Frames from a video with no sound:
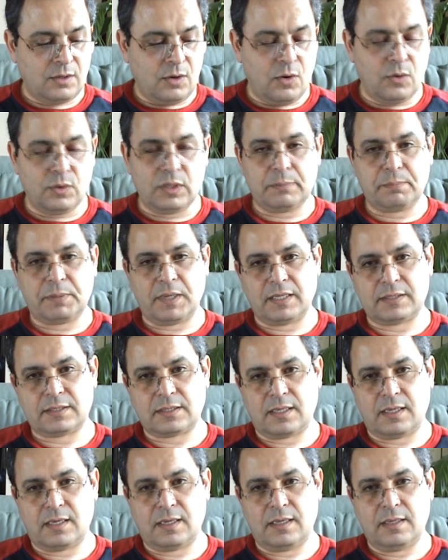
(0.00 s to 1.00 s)
Holy
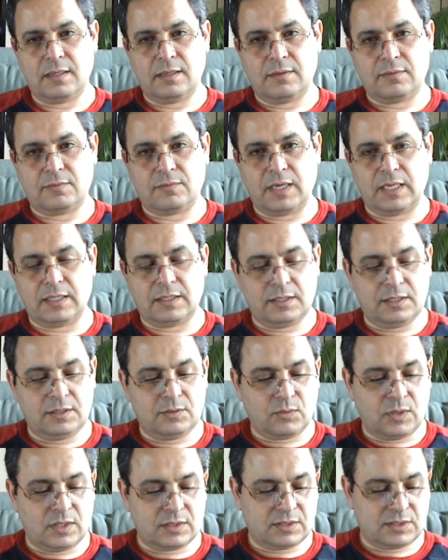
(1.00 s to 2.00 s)
Pascha when
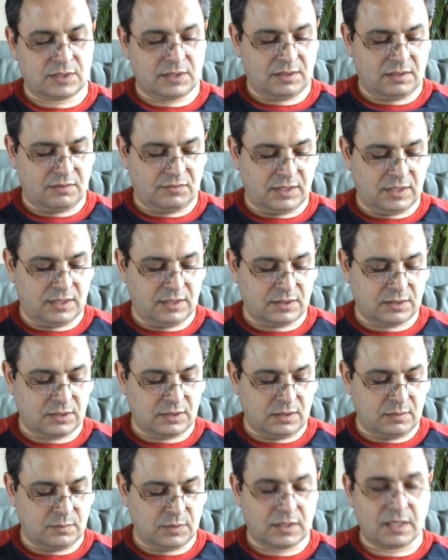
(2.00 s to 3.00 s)
he was giving his
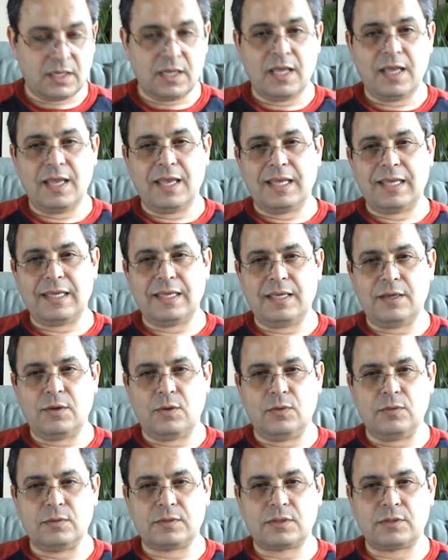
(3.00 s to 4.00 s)
sermon. He
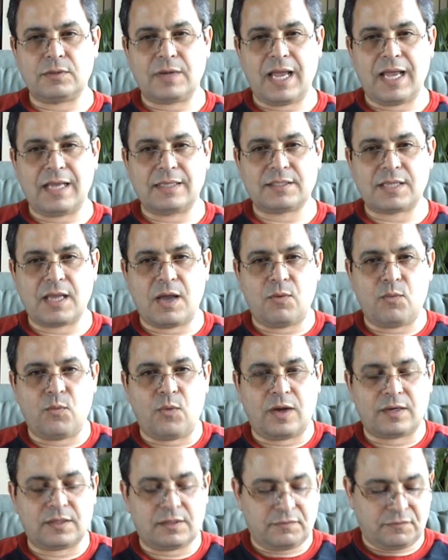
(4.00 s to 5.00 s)
also has a
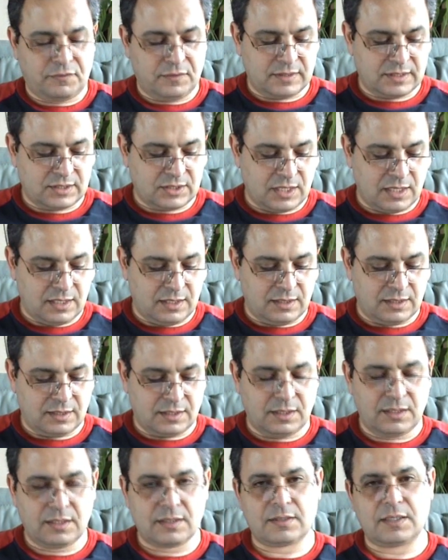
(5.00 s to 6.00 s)
wonderful
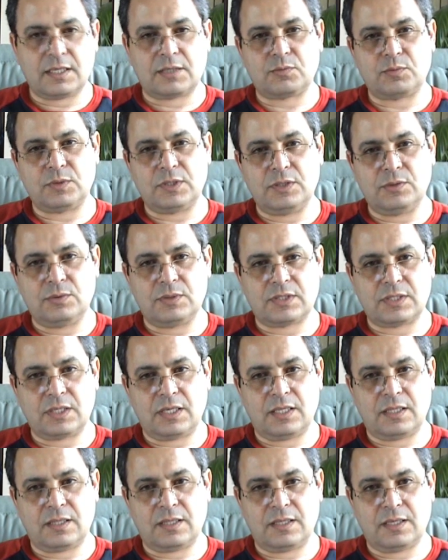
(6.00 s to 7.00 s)
saying here that we use
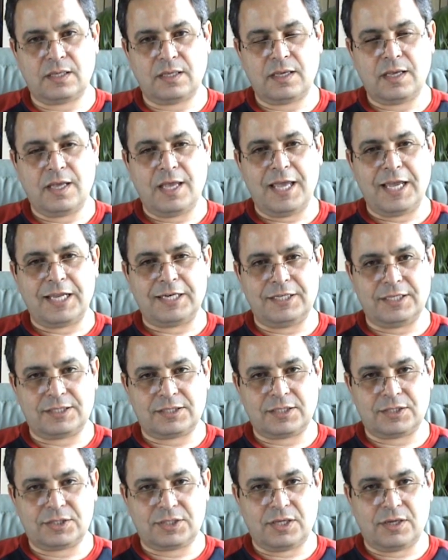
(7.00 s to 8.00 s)
in the
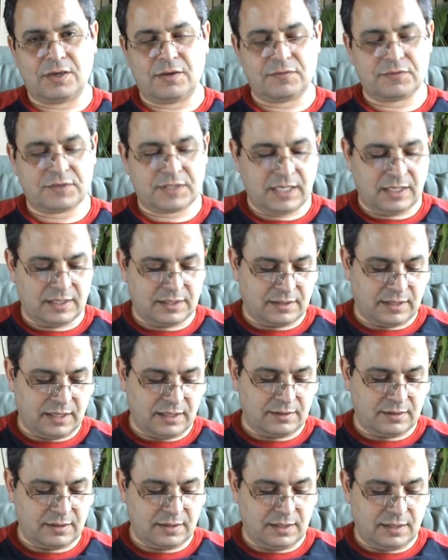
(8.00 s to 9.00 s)
liturgy of Saint
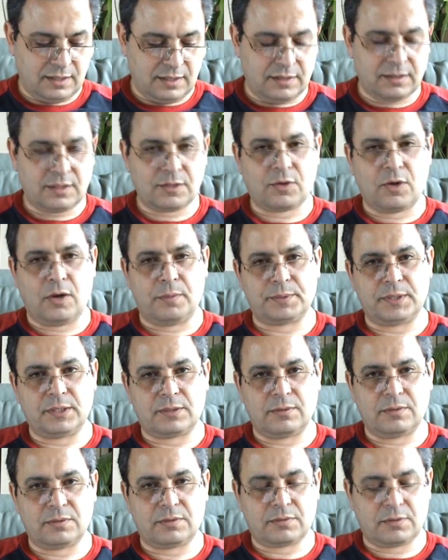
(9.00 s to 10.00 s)
Gregory in the
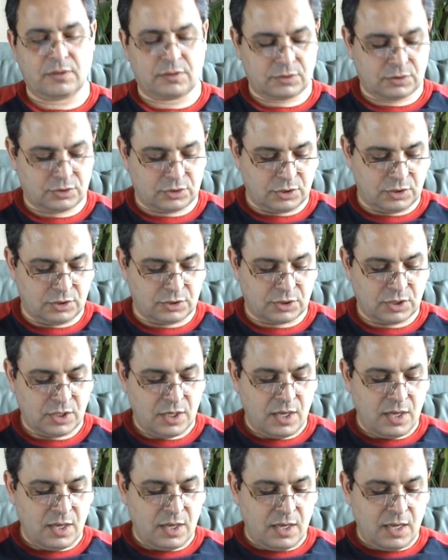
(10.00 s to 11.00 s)
Coptic Orthodox Church.
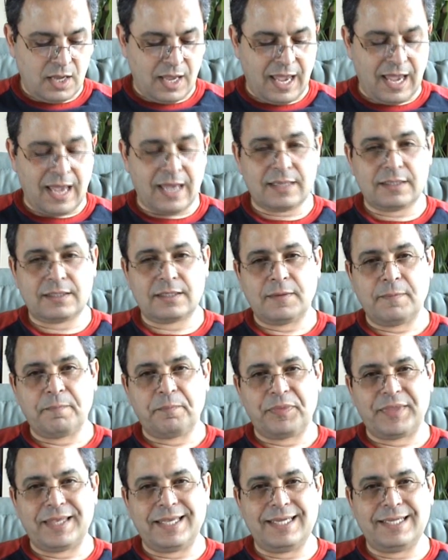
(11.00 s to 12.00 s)
And
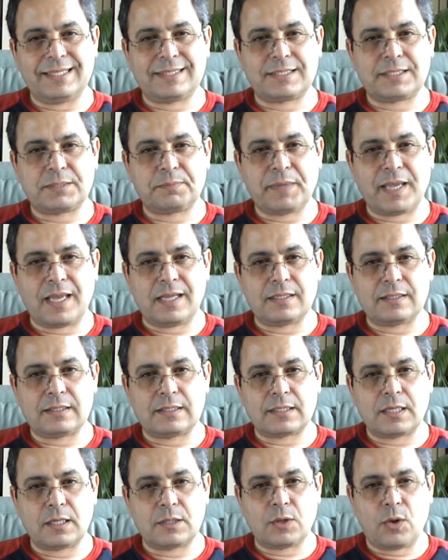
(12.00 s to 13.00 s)
it
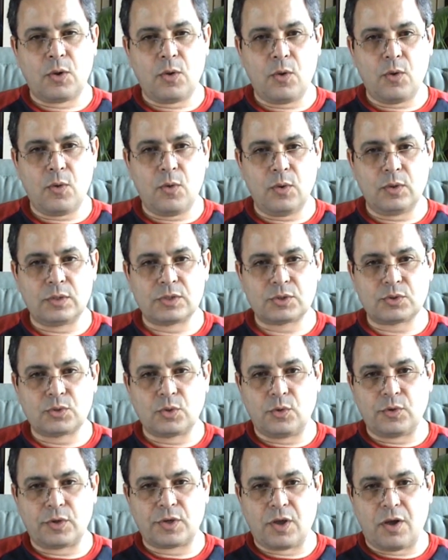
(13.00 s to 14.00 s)
spells the whole
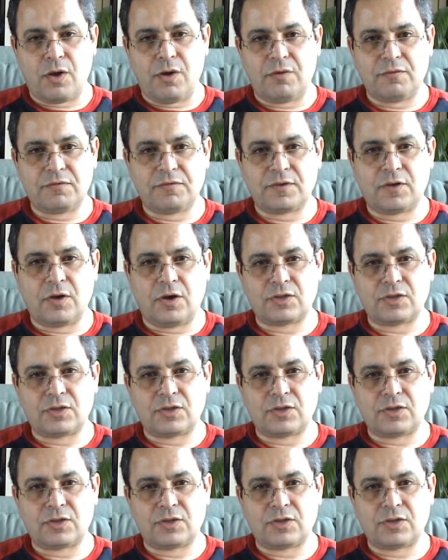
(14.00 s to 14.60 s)
story of